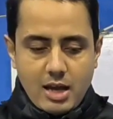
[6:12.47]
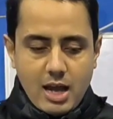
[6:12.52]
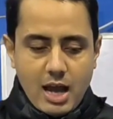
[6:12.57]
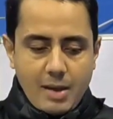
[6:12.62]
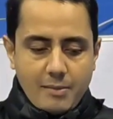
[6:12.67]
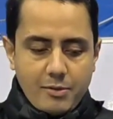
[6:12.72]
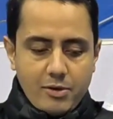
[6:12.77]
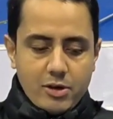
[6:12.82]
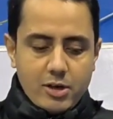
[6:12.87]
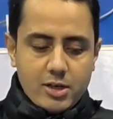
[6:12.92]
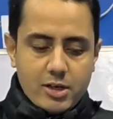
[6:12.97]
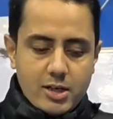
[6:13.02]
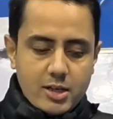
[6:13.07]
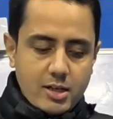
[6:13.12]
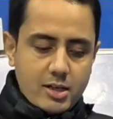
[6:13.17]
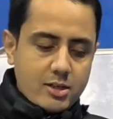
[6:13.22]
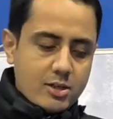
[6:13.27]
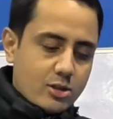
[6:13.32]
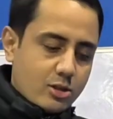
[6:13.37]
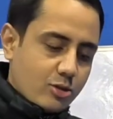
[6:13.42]
have you heard
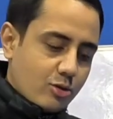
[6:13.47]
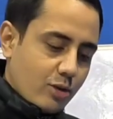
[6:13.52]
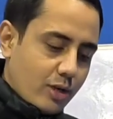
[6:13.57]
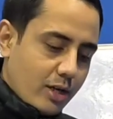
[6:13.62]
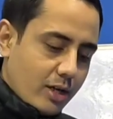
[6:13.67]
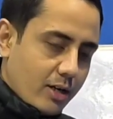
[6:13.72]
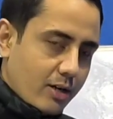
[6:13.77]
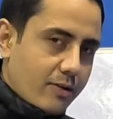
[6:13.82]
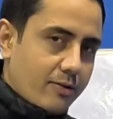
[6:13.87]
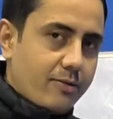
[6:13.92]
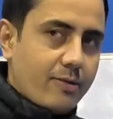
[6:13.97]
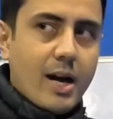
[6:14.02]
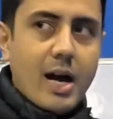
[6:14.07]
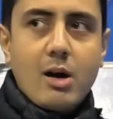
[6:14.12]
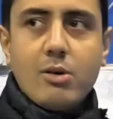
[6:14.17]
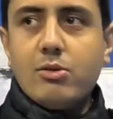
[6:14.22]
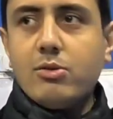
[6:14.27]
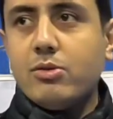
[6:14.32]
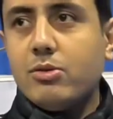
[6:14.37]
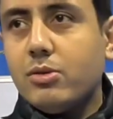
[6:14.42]
the story of
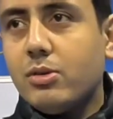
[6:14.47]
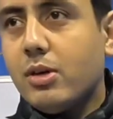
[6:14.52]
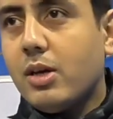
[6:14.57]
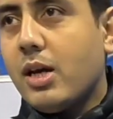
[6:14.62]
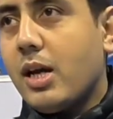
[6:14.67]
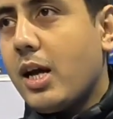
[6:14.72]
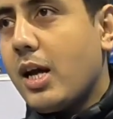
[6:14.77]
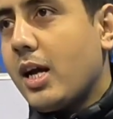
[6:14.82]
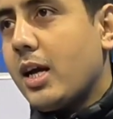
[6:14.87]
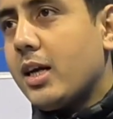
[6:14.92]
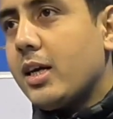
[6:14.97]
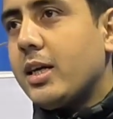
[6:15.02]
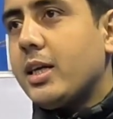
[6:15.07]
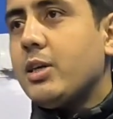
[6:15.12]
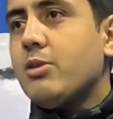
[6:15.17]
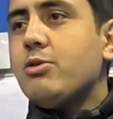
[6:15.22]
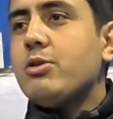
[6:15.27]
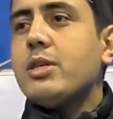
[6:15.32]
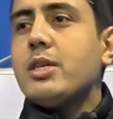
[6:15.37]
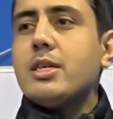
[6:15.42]
how
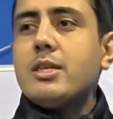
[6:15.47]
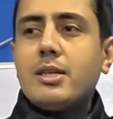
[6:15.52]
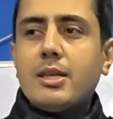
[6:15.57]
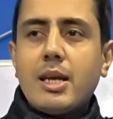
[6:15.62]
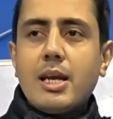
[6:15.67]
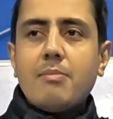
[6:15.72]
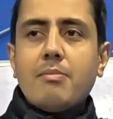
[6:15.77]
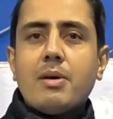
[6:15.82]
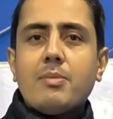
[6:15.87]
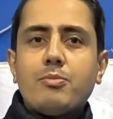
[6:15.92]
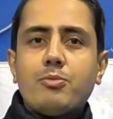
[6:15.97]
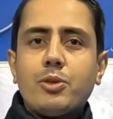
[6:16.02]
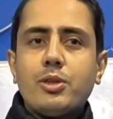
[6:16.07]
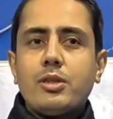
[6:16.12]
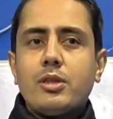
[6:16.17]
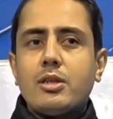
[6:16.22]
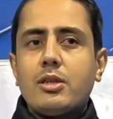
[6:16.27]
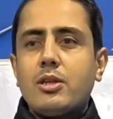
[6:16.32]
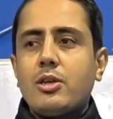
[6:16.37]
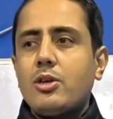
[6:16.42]
Newton came up with
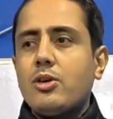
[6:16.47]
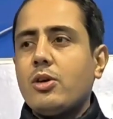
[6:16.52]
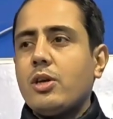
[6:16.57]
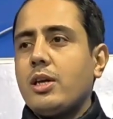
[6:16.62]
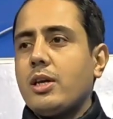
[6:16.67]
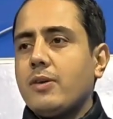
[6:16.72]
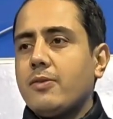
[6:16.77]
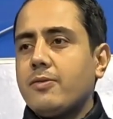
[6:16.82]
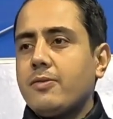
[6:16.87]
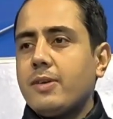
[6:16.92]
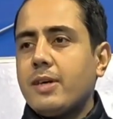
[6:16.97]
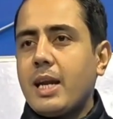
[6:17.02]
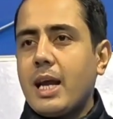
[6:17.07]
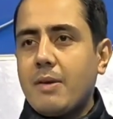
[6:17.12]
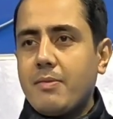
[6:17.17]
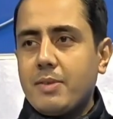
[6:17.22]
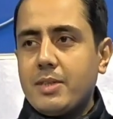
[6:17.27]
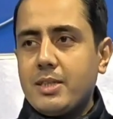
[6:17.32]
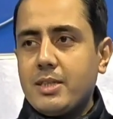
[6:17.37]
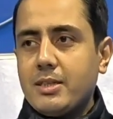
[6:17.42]
the theory of
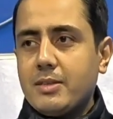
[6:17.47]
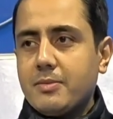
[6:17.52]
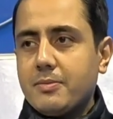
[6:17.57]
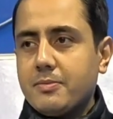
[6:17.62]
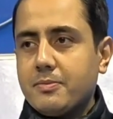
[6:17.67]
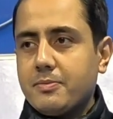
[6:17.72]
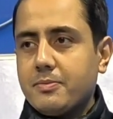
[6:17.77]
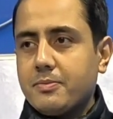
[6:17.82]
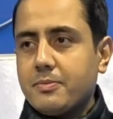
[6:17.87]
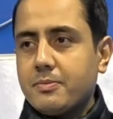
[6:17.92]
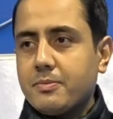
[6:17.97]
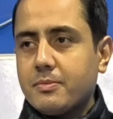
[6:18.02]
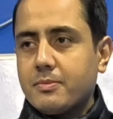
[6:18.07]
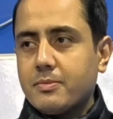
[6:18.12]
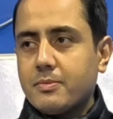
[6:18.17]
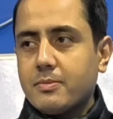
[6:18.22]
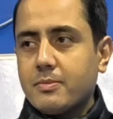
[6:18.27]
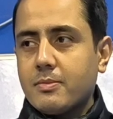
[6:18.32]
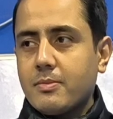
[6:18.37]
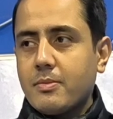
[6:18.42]
gravity?
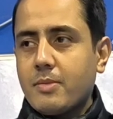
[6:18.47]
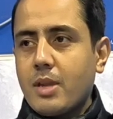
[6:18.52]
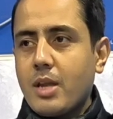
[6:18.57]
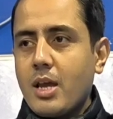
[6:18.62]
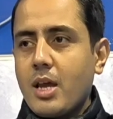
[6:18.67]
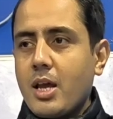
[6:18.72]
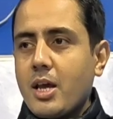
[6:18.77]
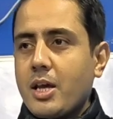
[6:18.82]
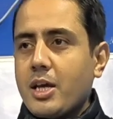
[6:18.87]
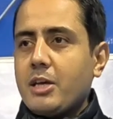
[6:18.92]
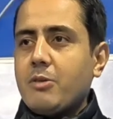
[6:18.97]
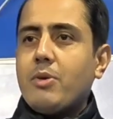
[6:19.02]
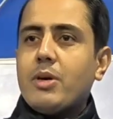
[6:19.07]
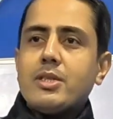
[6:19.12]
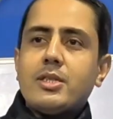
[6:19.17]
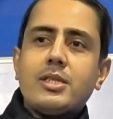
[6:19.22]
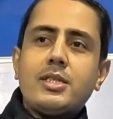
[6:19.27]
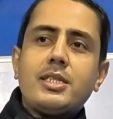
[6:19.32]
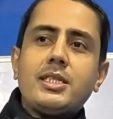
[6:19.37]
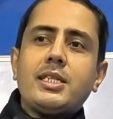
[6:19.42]
He
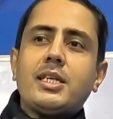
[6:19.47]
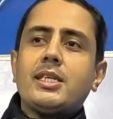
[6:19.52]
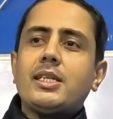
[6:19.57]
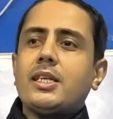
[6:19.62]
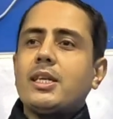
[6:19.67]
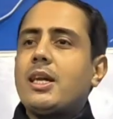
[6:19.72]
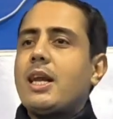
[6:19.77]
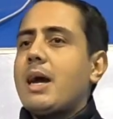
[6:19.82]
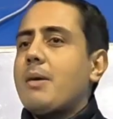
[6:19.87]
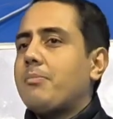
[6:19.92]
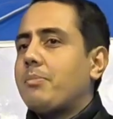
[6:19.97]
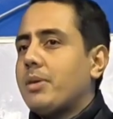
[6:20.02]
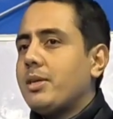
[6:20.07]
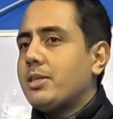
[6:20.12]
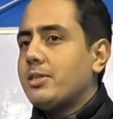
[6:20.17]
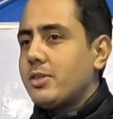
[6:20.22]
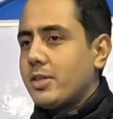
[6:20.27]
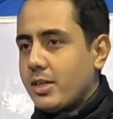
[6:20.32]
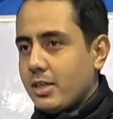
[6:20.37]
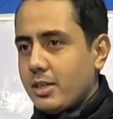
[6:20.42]
was sitting under an apple
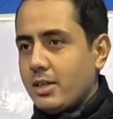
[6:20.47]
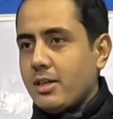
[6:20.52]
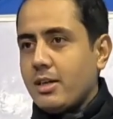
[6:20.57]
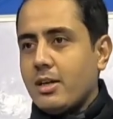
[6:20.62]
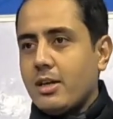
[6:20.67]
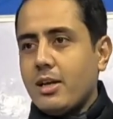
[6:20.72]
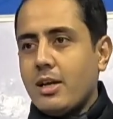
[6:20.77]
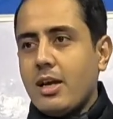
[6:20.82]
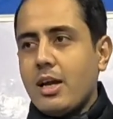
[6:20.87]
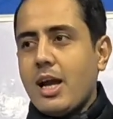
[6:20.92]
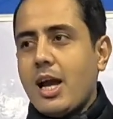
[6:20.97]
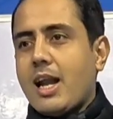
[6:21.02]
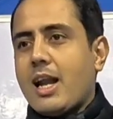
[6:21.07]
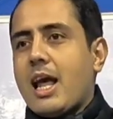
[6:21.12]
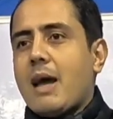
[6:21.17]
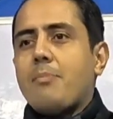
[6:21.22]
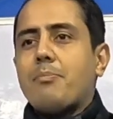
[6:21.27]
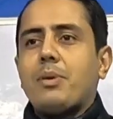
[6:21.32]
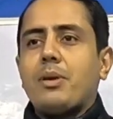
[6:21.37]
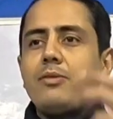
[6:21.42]
tree, an
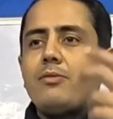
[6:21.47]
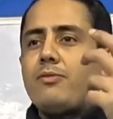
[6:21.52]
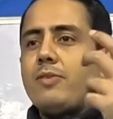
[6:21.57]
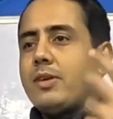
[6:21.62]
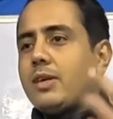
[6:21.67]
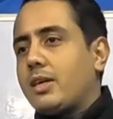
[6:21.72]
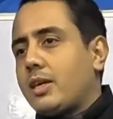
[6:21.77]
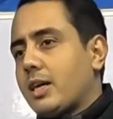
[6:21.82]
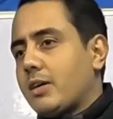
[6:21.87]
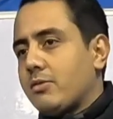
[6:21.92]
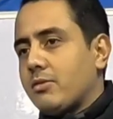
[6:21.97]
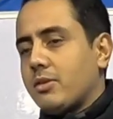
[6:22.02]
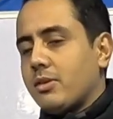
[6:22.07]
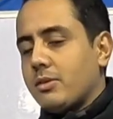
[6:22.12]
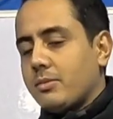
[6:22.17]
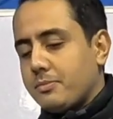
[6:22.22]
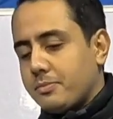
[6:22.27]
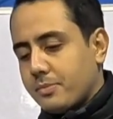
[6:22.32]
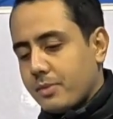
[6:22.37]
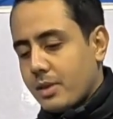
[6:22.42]
apple fell down.
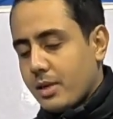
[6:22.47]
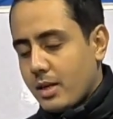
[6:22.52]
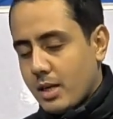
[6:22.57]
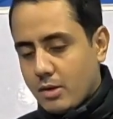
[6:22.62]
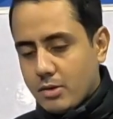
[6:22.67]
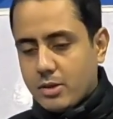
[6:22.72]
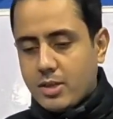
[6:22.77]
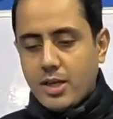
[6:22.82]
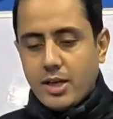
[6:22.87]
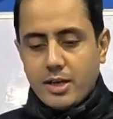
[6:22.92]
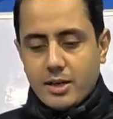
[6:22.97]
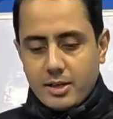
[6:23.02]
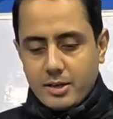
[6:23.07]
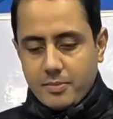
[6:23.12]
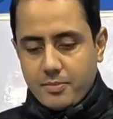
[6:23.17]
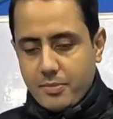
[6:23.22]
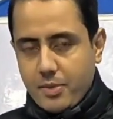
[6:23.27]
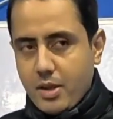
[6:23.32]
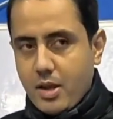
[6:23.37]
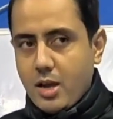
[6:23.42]
Now think,
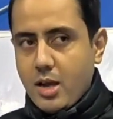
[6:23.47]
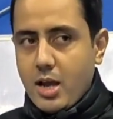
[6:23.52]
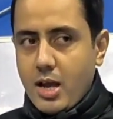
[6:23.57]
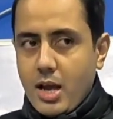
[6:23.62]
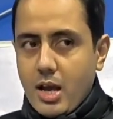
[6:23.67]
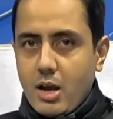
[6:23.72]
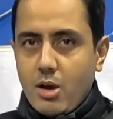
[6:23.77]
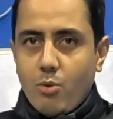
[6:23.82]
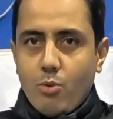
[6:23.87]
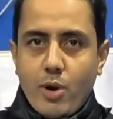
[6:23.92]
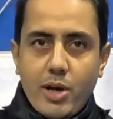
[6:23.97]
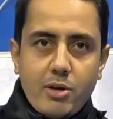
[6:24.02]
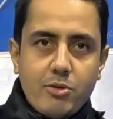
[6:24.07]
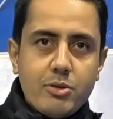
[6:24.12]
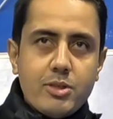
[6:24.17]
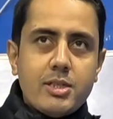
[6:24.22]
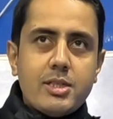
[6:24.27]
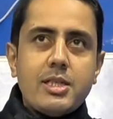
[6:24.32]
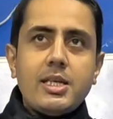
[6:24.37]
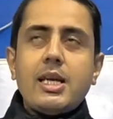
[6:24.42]
when
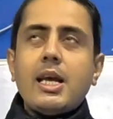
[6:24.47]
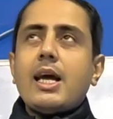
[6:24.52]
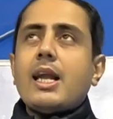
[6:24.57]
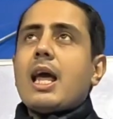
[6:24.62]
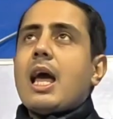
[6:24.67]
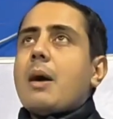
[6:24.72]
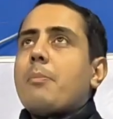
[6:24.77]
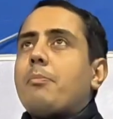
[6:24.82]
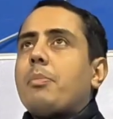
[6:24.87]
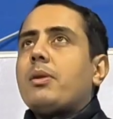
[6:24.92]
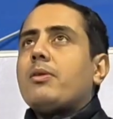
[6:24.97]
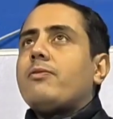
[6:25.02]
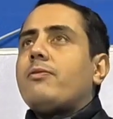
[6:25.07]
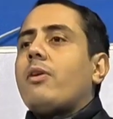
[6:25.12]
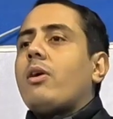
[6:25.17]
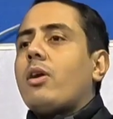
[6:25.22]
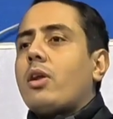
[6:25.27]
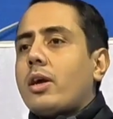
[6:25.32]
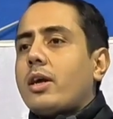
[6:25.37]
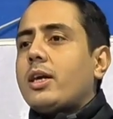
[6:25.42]
you see an apple
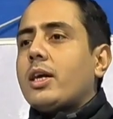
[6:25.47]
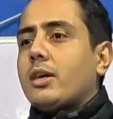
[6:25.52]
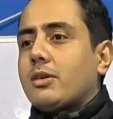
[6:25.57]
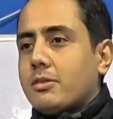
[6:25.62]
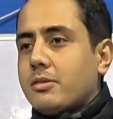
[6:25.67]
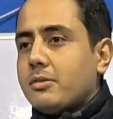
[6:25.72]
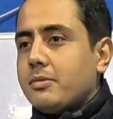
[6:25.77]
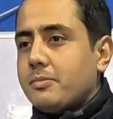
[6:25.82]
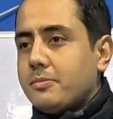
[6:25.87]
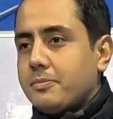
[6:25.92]
falling down,